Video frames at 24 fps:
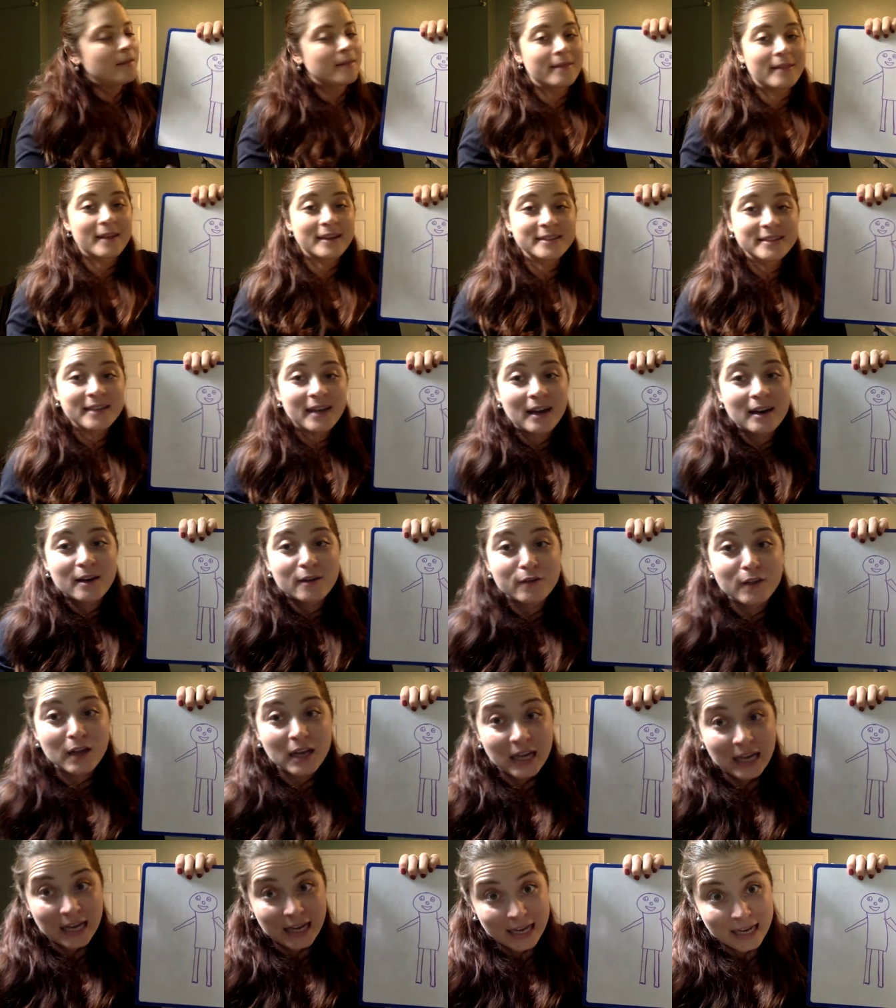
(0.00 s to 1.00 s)
that's kind of
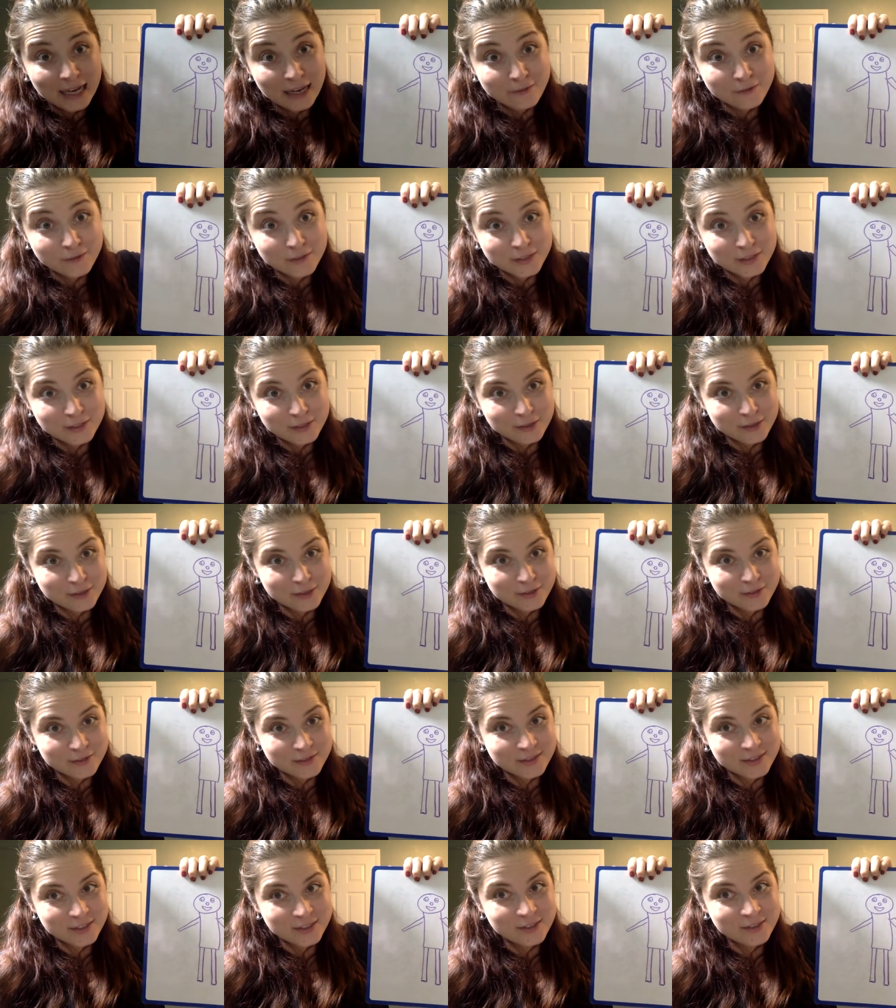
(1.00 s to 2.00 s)
like a half a
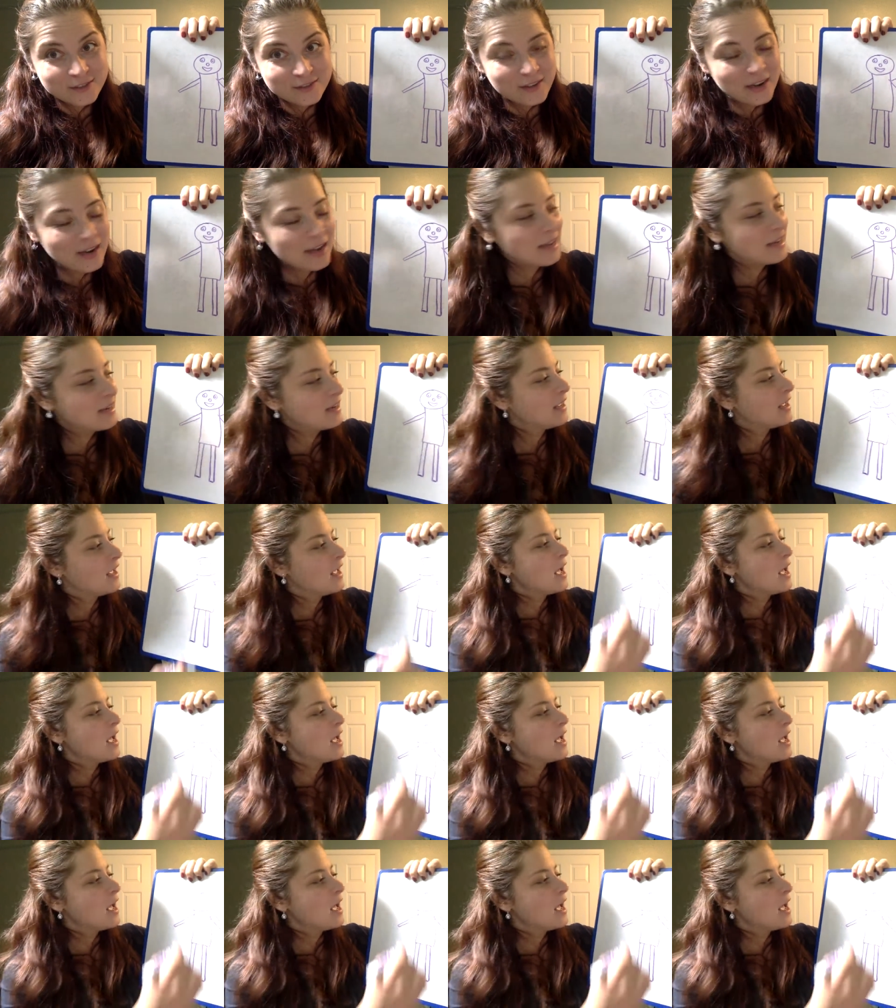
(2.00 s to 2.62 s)
circle too, right?